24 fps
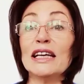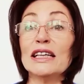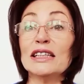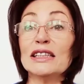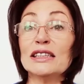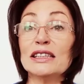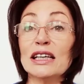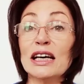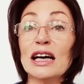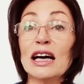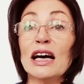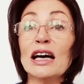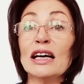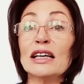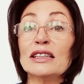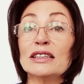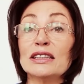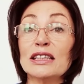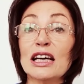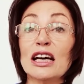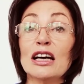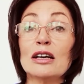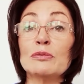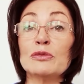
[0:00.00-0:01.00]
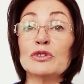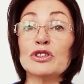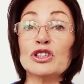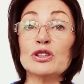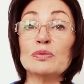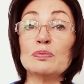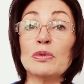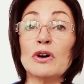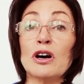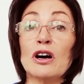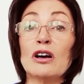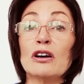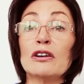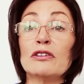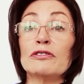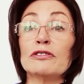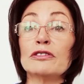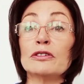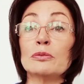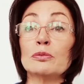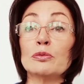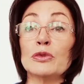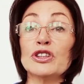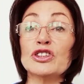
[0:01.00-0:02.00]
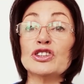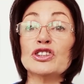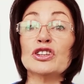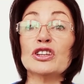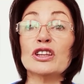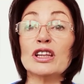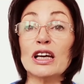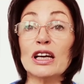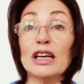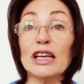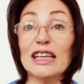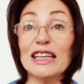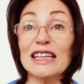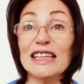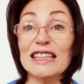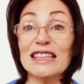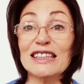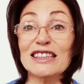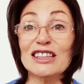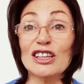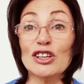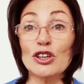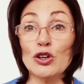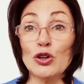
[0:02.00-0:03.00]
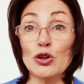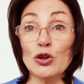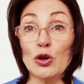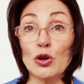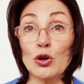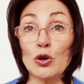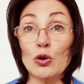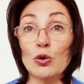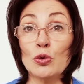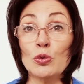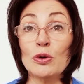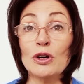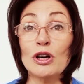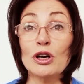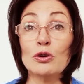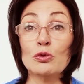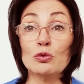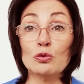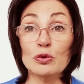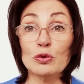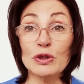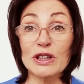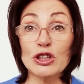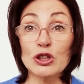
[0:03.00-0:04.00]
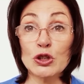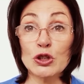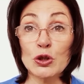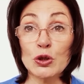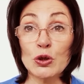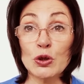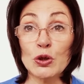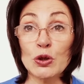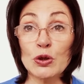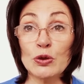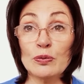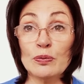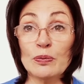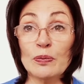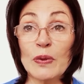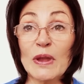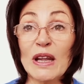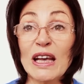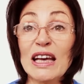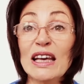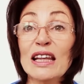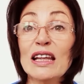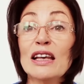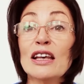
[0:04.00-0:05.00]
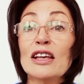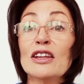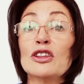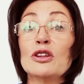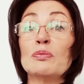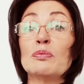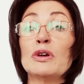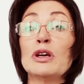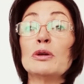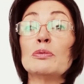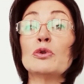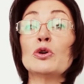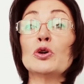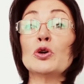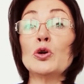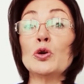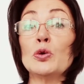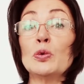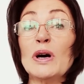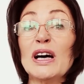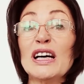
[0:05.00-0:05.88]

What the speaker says: dark downward spiral from which there is no return. The people who are